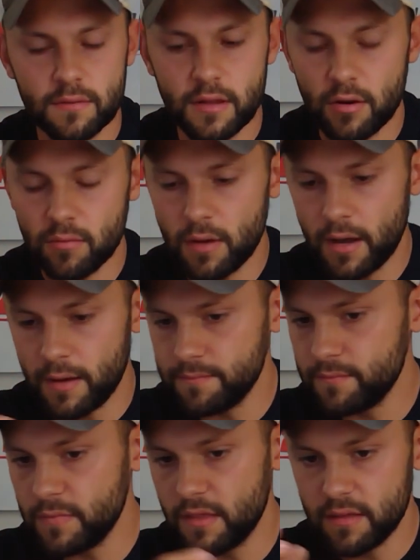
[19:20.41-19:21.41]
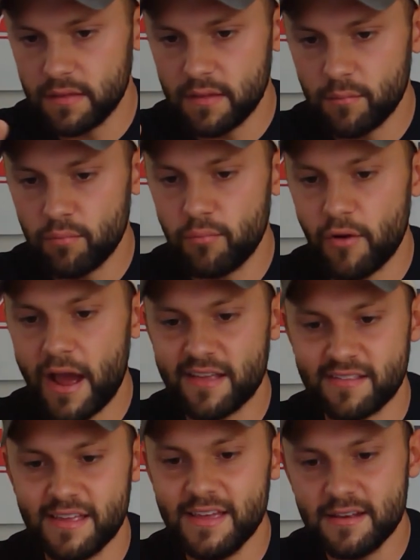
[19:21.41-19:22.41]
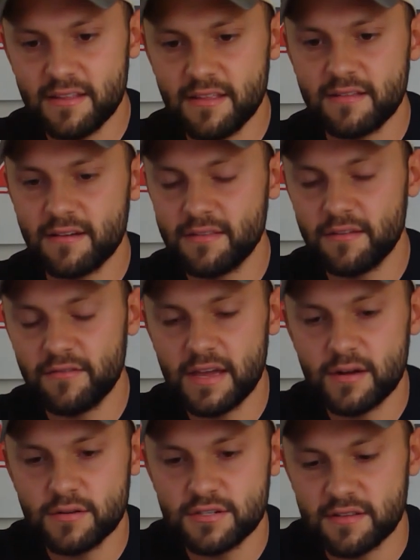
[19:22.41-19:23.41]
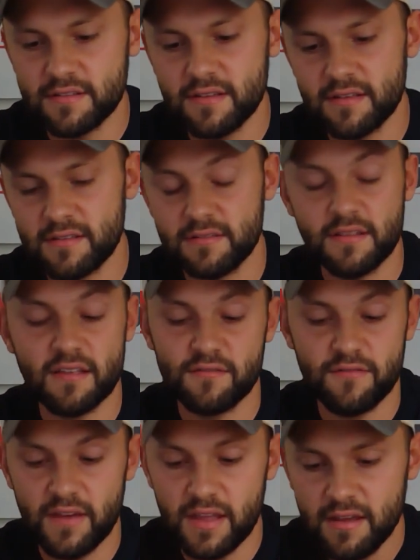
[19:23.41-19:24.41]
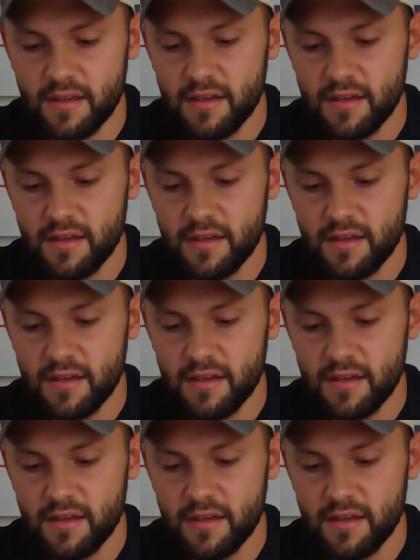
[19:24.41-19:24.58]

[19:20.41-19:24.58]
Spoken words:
the brass end that's on the Vanquish doesn't fit.